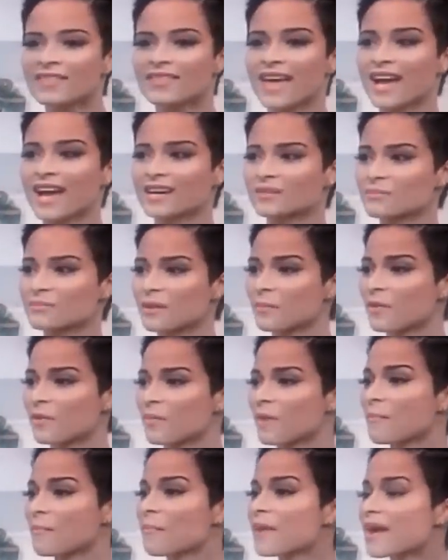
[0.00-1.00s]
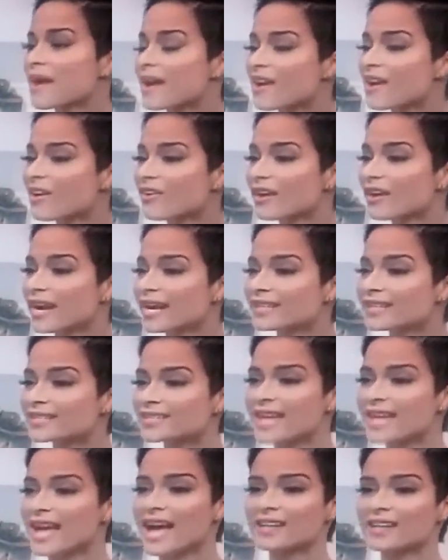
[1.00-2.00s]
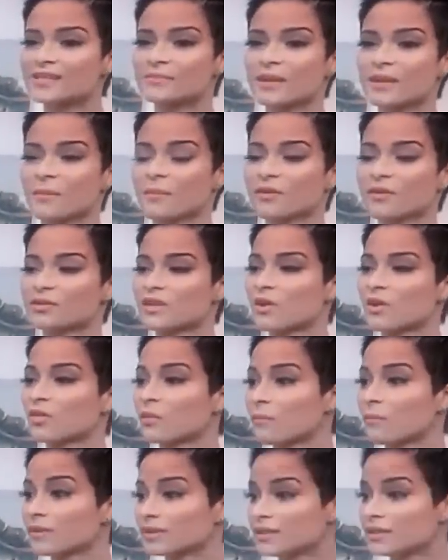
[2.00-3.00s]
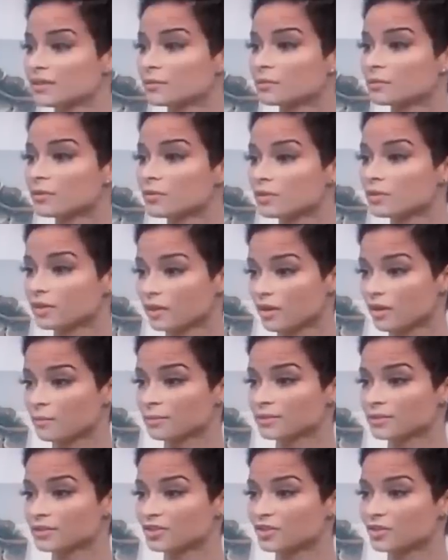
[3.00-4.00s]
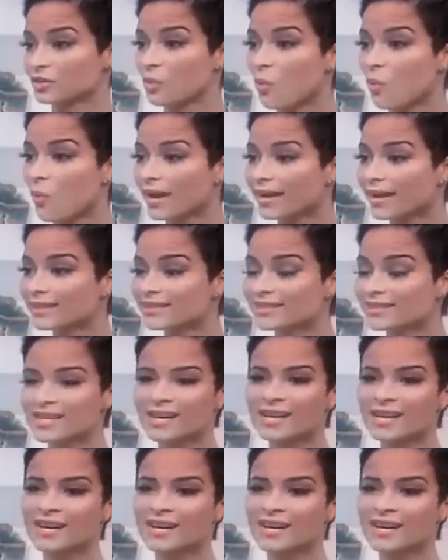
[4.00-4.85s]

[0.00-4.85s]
They asked me about my parents. They asked me about how the body of cooking competition went.